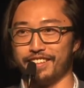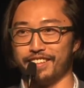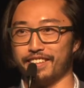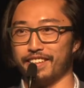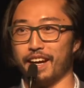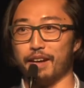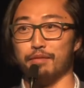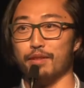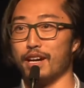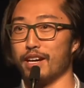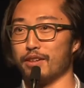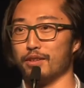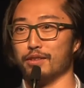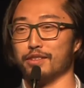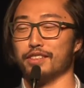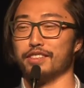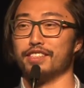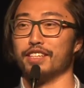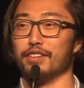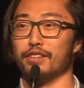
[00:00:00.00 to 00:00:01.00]
I'm not going
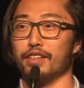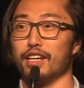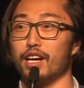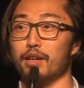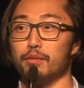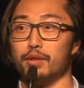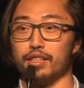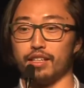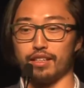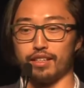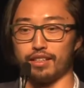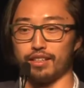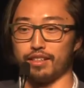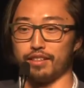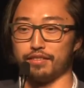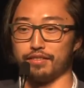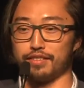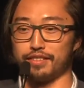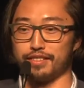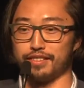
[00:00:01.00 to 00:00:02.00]
to tell you how many I
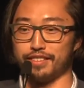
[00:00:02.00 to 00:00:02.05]
have.